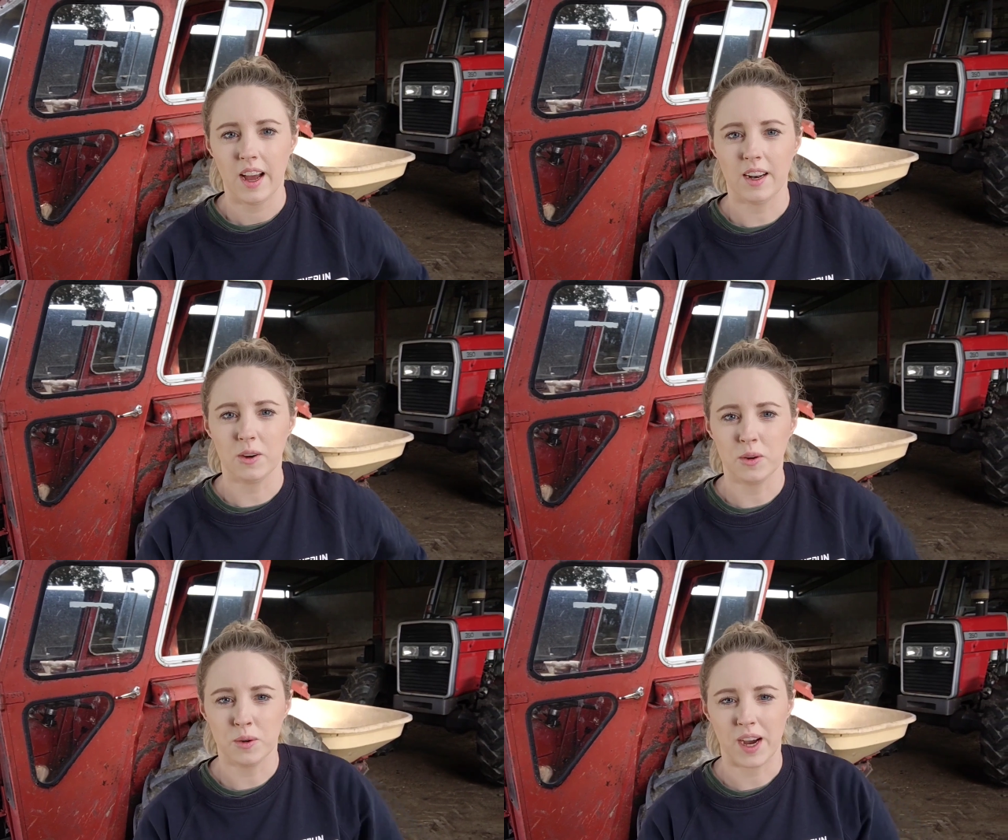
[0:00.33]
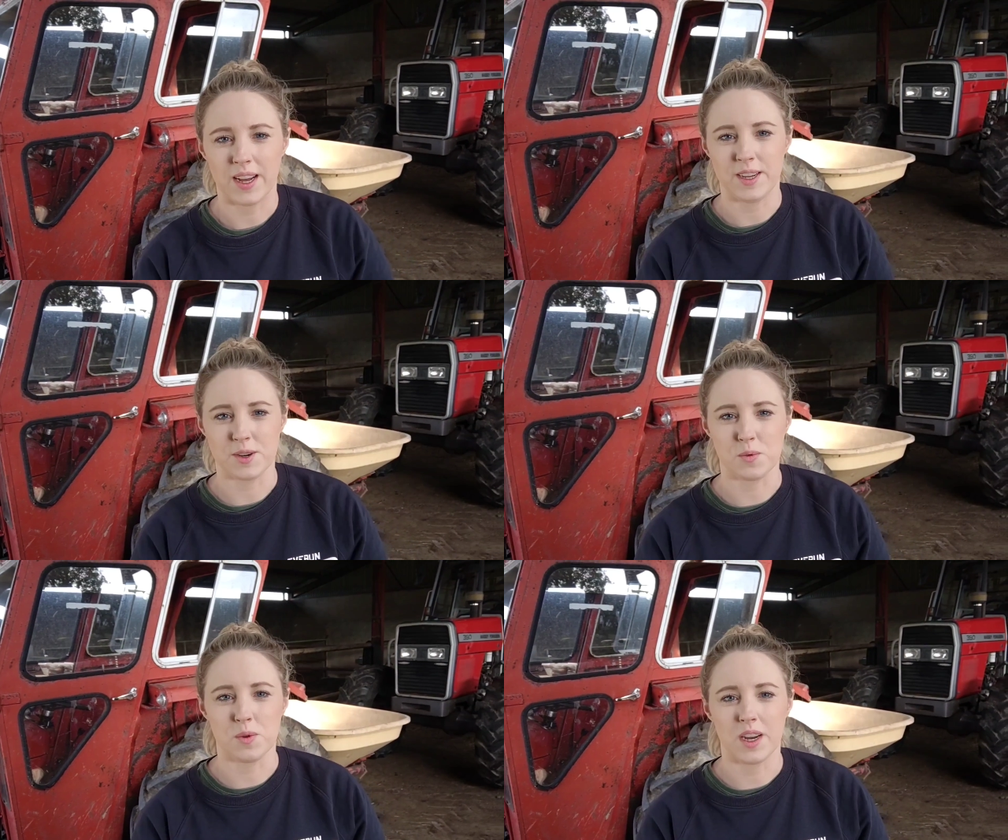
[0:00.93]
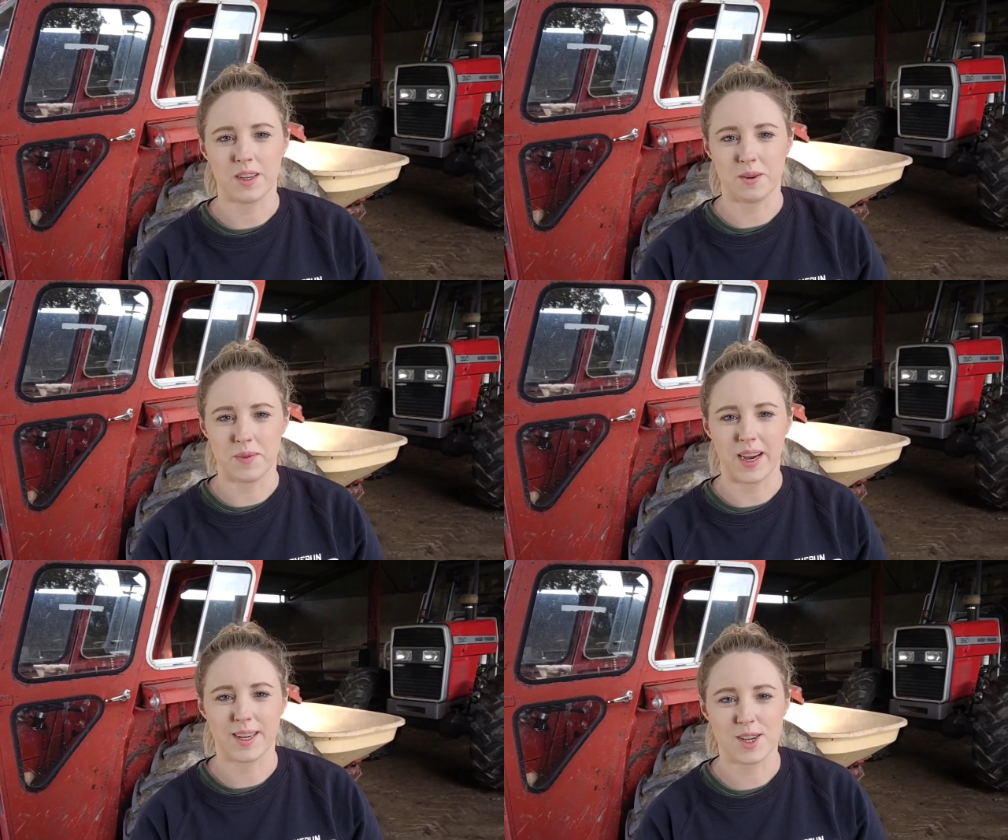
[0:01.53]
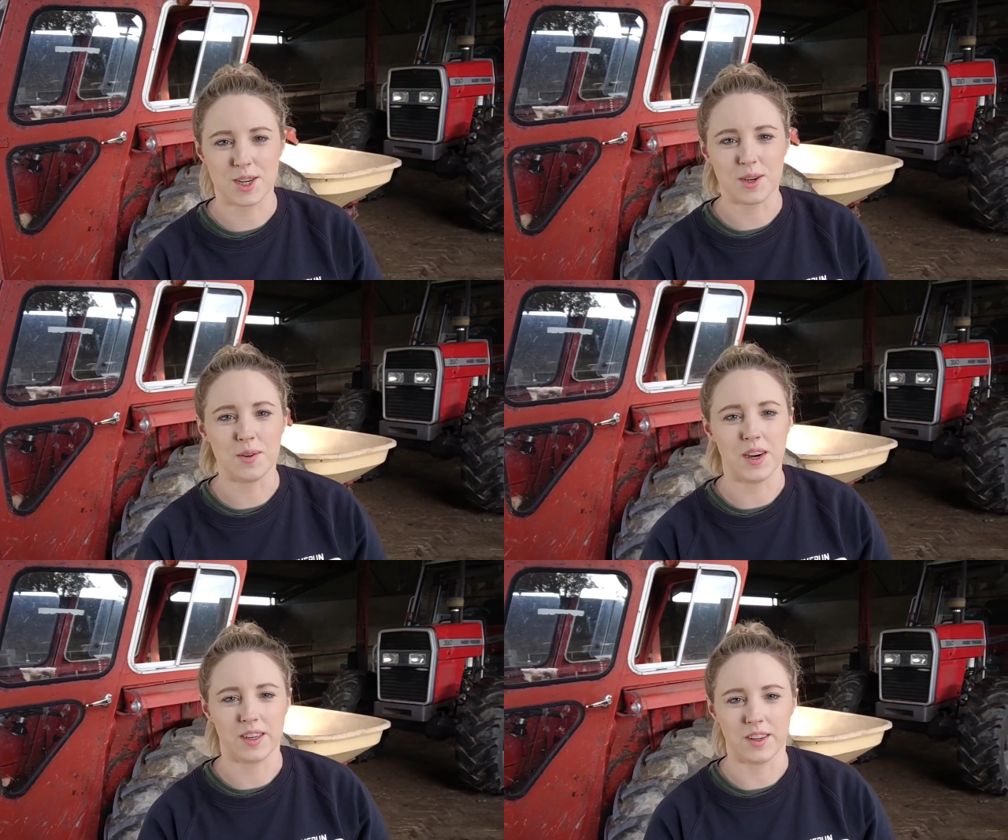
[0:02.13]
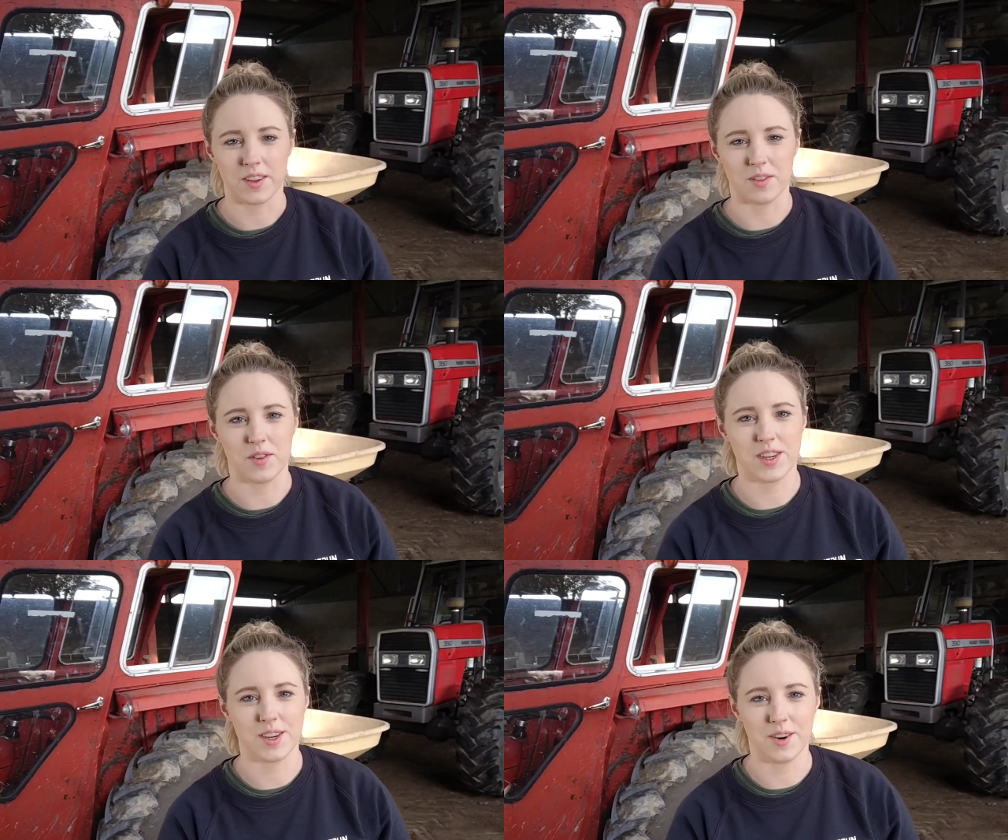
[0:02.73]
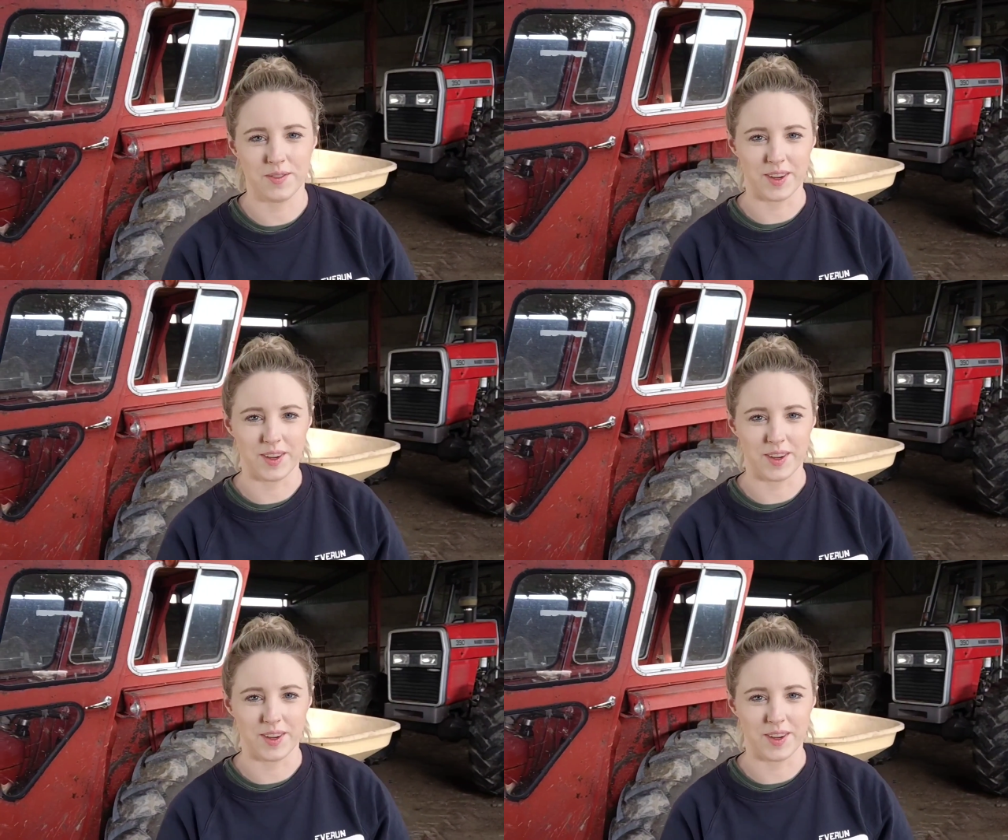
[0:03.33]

Hello and welcome back to another video.